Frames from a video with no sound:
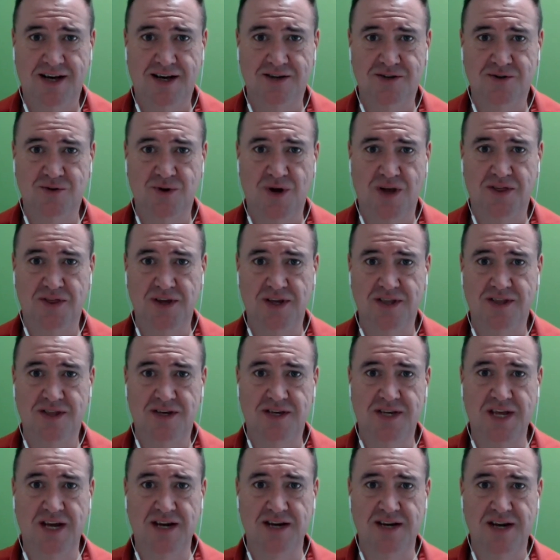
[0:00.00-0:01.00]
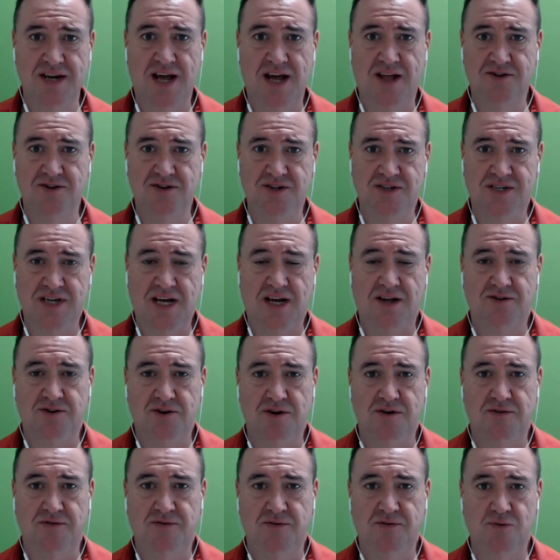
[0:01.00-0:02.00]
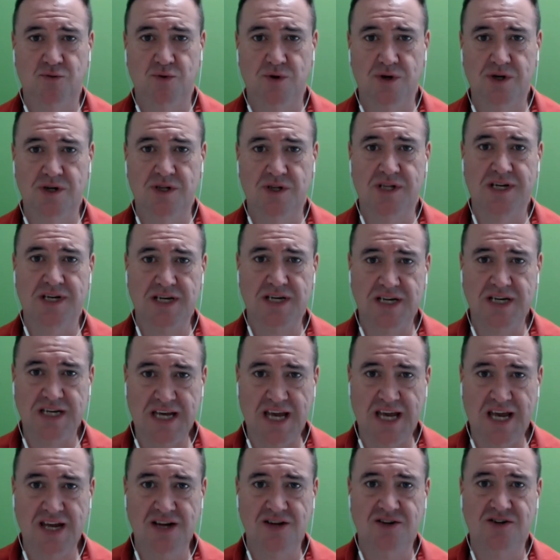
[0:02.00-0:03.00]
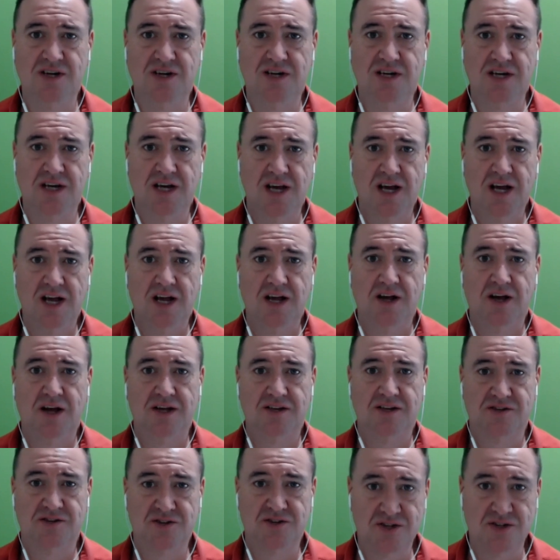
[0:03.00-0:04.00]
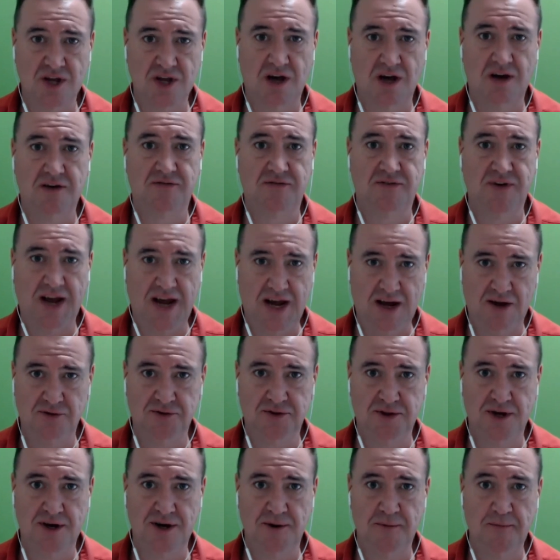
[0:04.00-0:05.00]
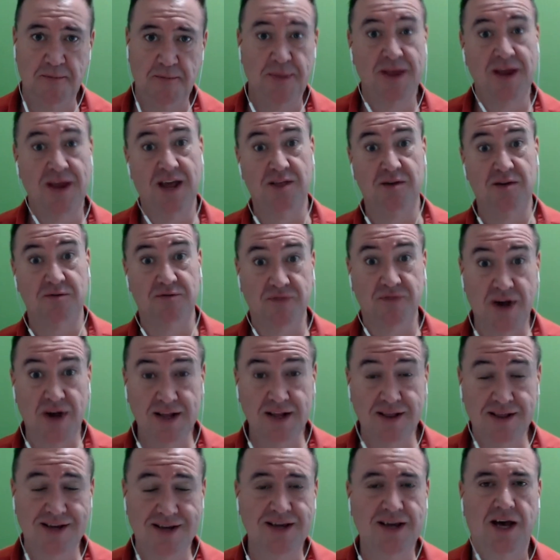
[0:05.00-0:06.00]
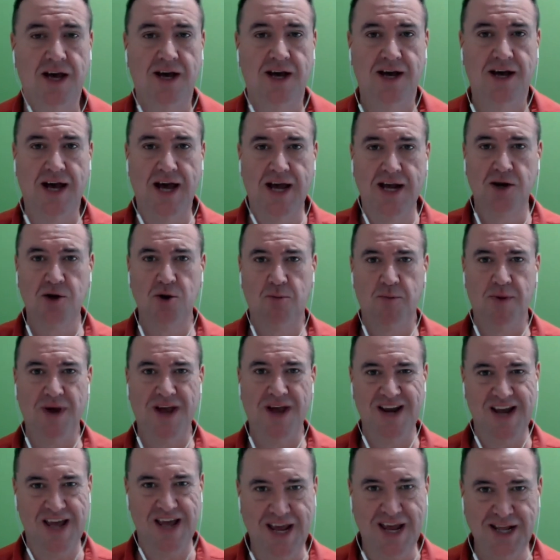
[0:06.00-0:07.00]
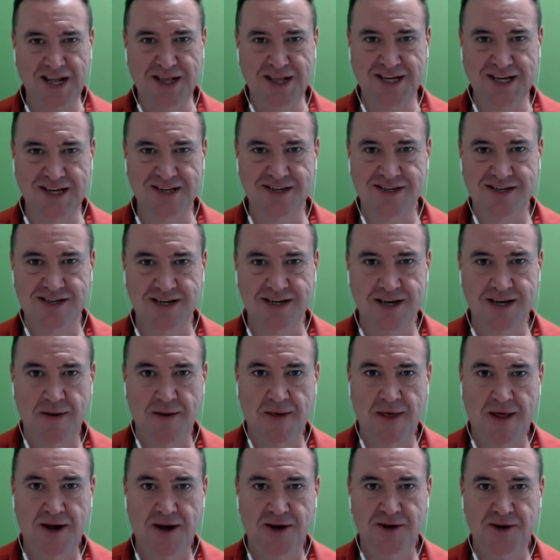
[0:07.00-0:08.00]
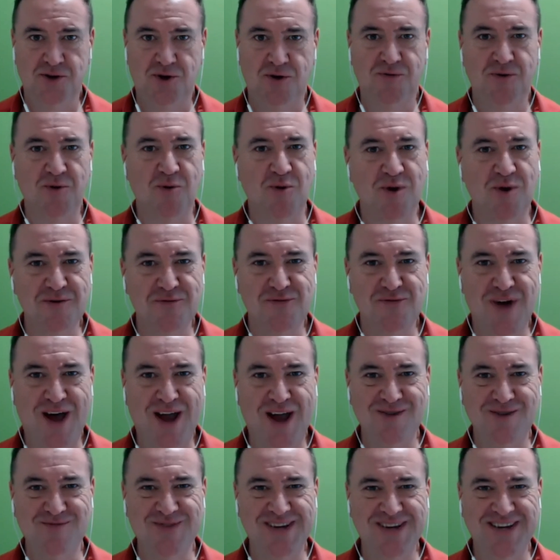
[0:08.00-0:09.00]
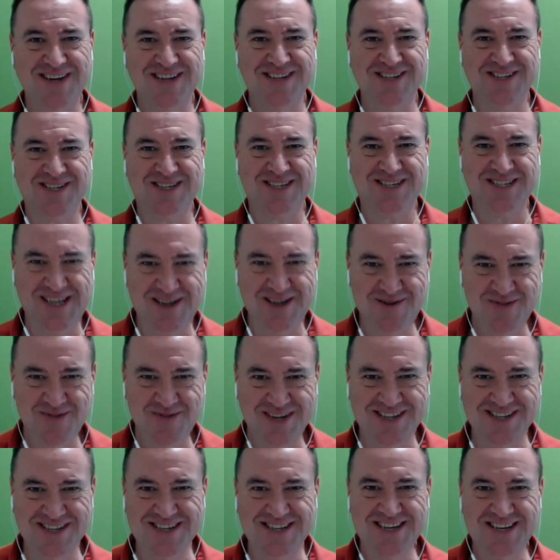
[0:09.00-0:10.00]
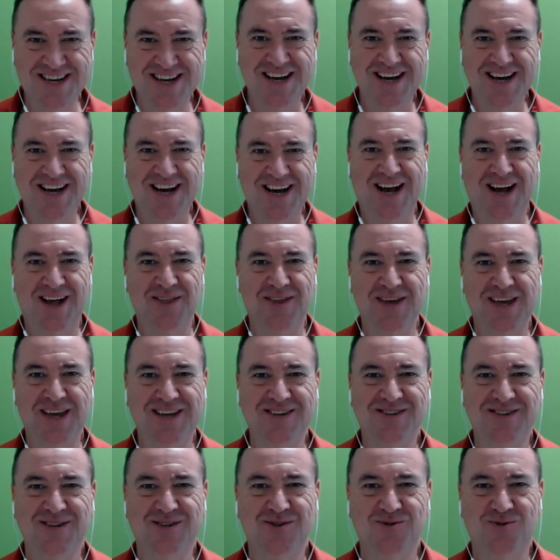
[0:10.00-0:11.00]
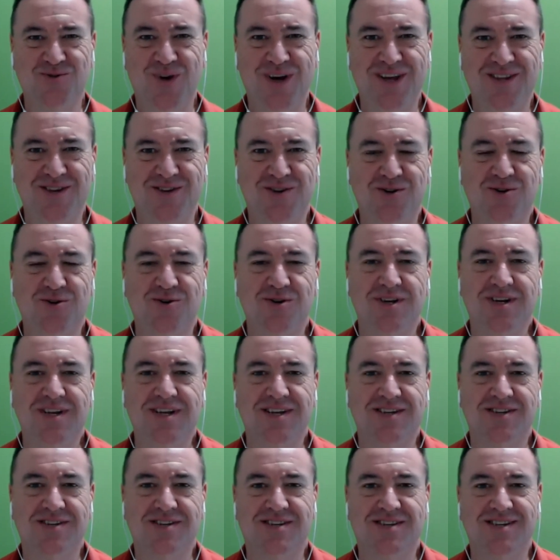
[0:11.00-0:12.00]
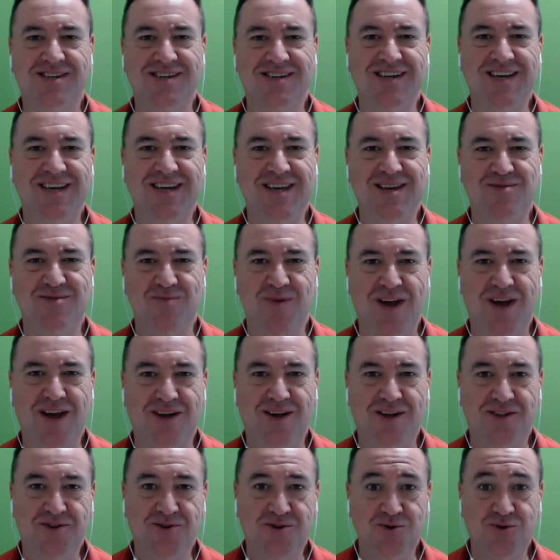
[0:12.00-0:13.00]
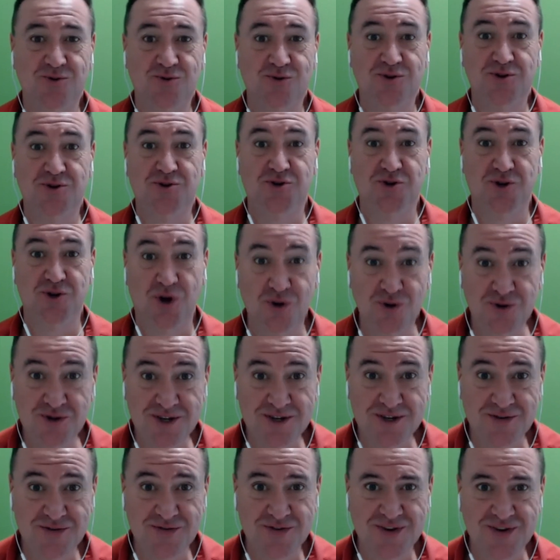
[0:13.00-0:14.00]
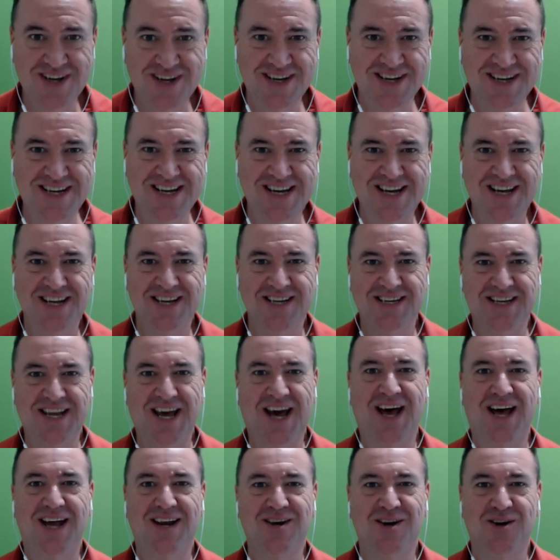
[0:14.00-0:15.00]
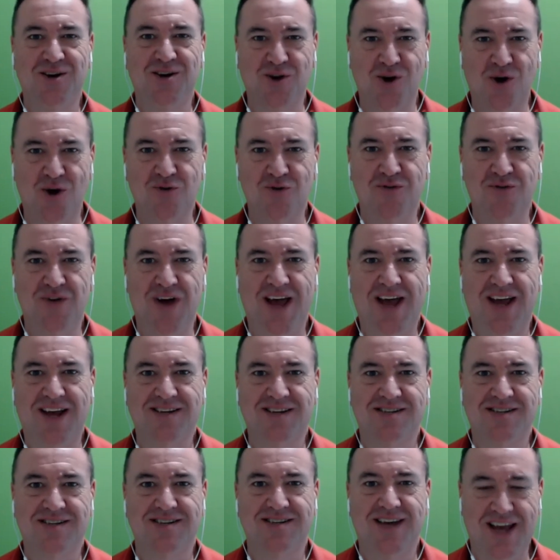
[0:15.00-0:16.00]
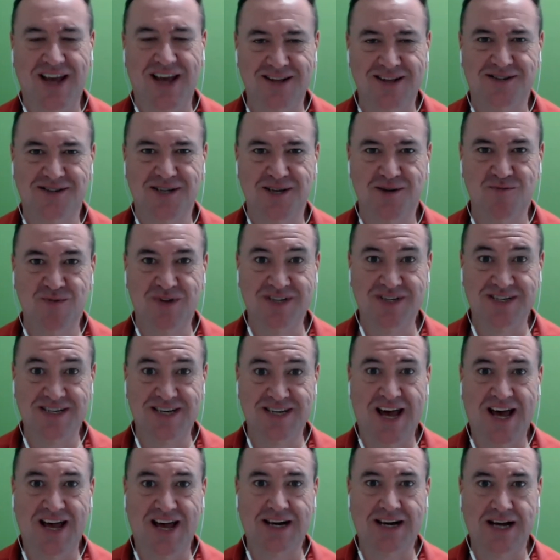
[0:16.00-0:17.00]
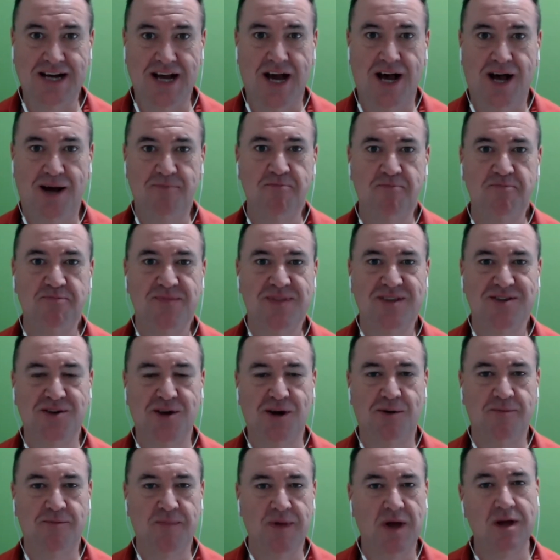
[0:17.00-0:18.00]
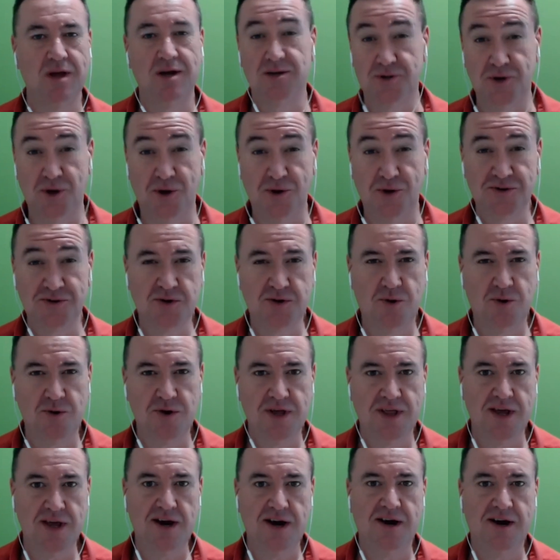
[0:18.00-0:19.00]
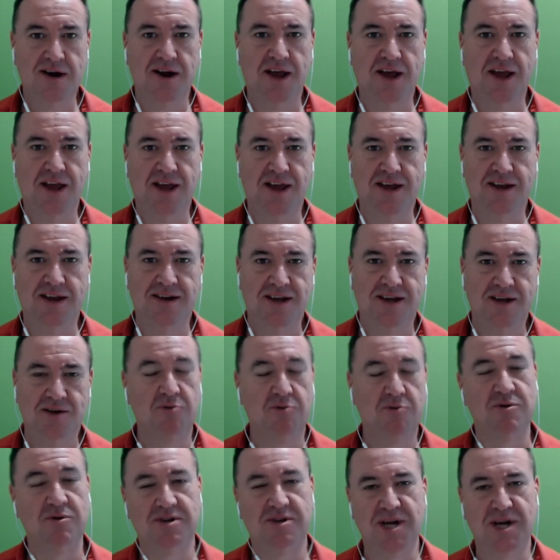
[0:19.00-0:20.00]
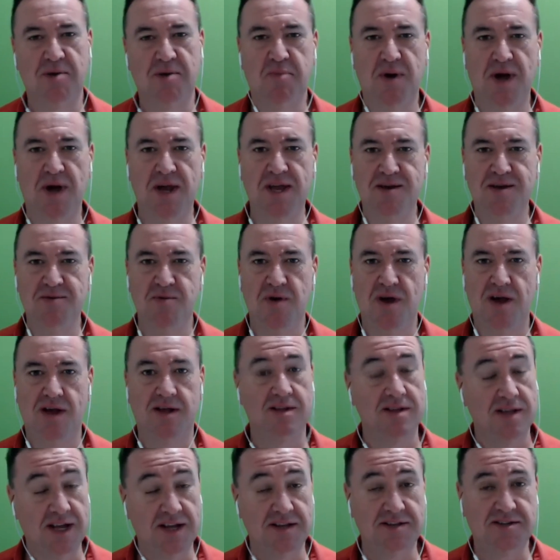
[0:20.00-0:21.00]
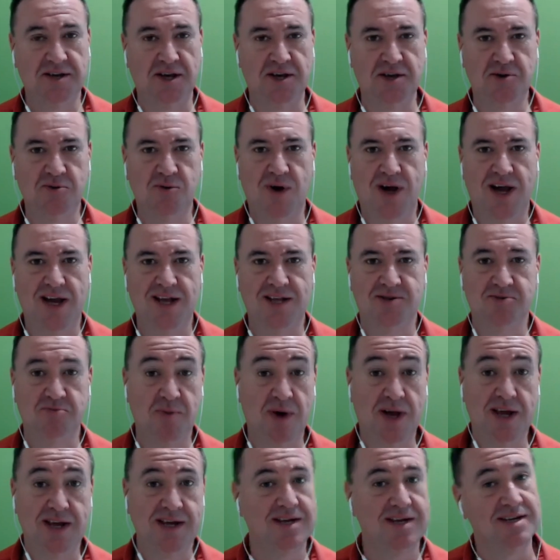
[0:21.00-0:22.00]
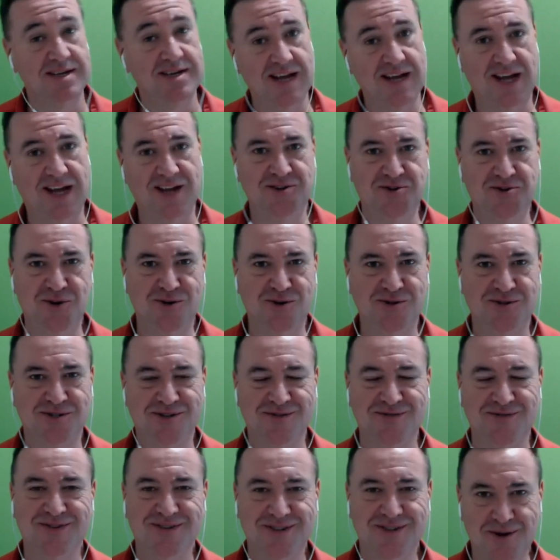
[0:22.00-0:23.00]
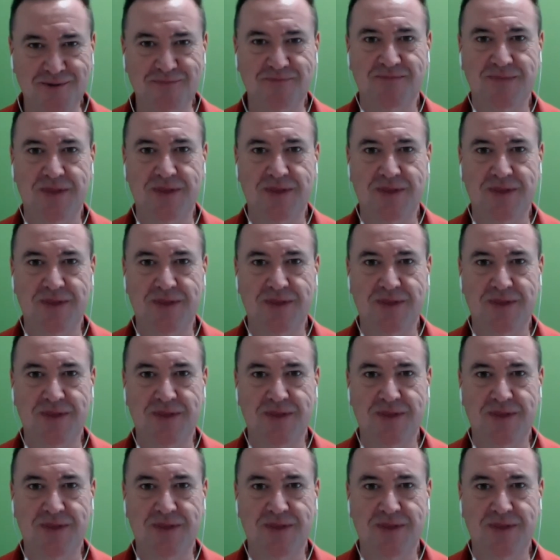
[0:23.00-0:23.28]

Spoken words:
So I think the technology's out there for real engaging stuff out there. And then finally, I go by an alias. So if you want to find me in Siemens, the easiest way to do it is to email to joseph.kovacs@siemens.com. So there's a whole story there. And when we chat by email, I'll tell you why it's Mike and not Joseph. So,